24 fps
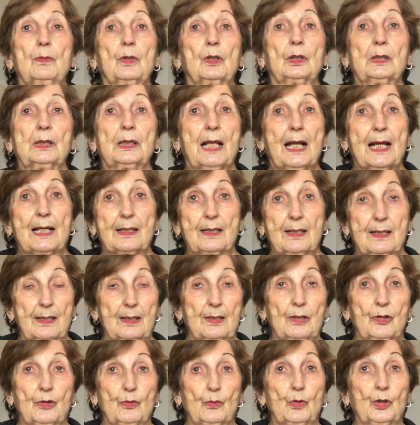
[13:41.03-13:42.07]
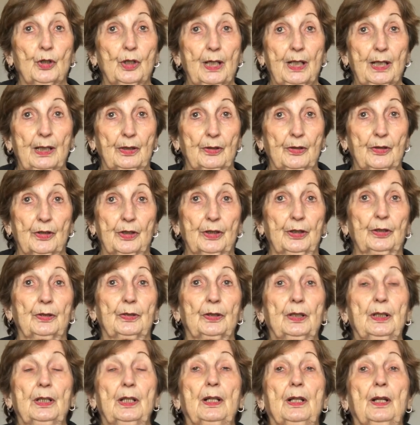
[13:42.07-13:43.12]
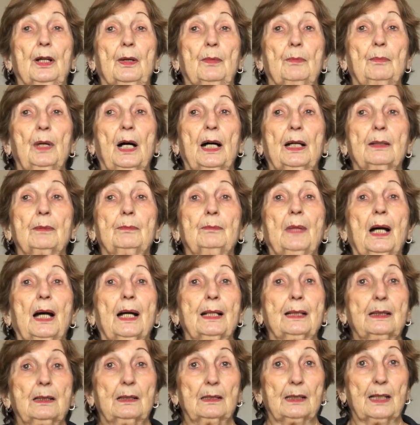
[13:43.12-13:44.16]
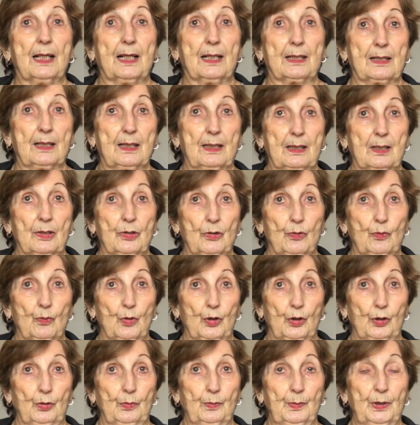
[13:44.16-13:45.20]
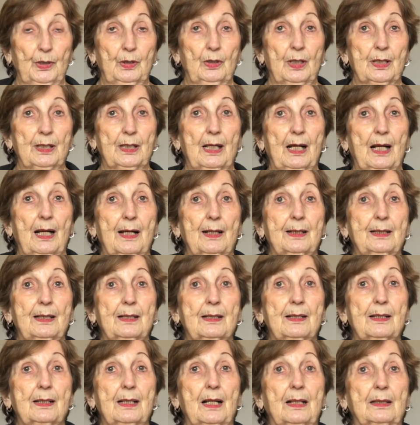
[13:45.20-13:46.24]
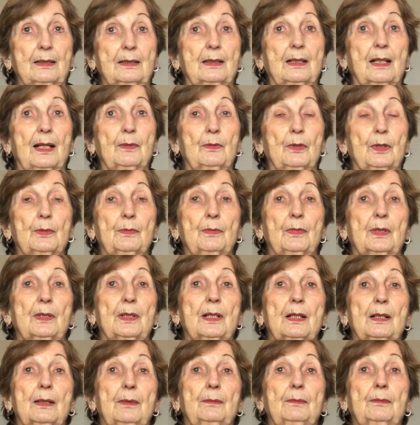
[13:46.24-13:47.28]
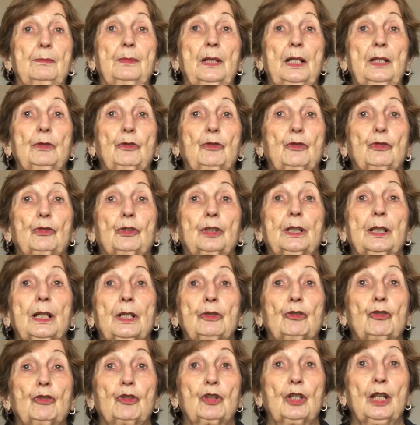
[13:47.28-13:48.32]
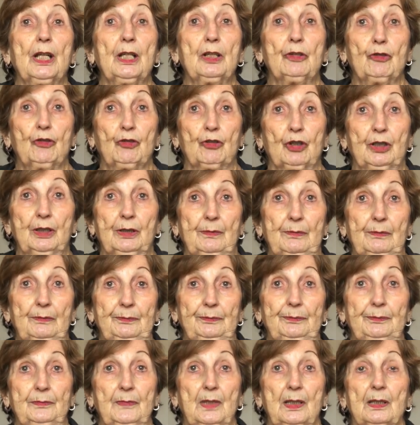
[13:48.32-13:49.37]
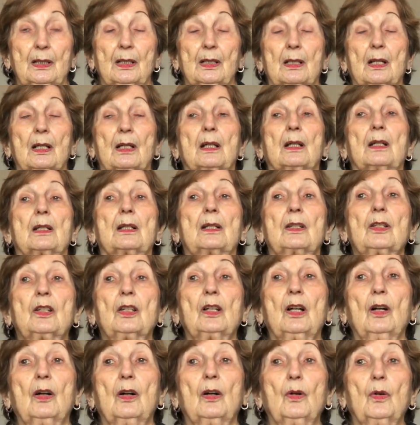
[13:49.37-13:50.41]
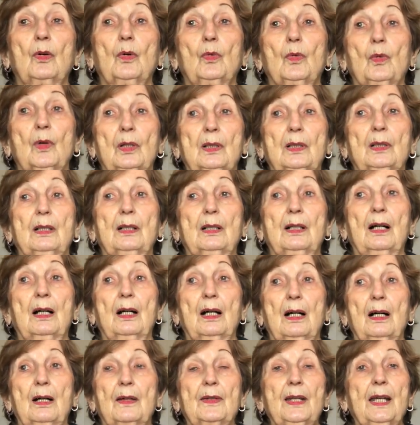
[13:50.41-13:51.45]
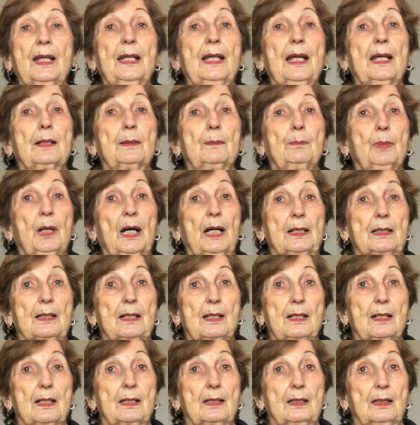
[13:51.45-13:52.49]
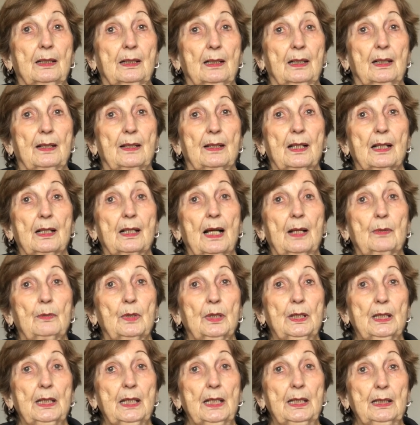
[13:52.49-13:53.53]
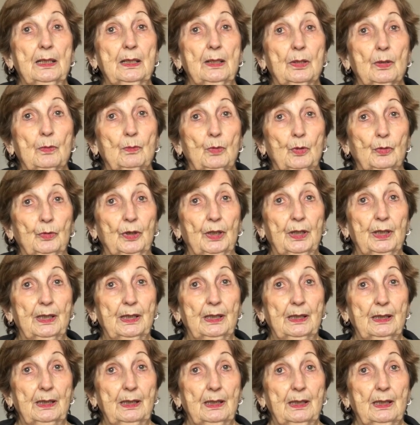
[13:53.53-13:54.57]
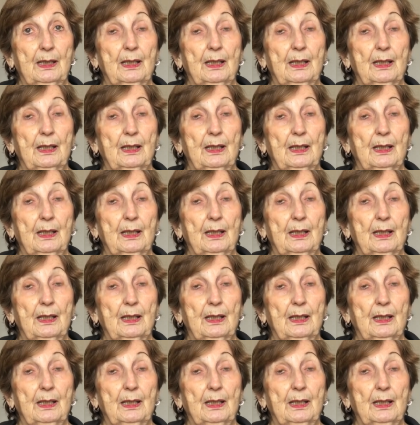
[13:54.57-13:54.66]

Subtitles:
classes were held there. But my classes were, because I decided I would major in education. So they had a bus that I would take in the morning